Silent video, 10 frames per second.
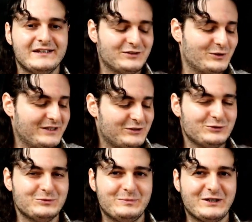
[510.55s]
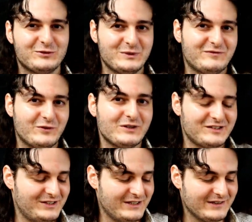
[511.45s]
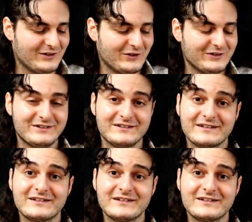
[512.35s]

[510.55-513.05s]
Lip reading: So because we're focusing on,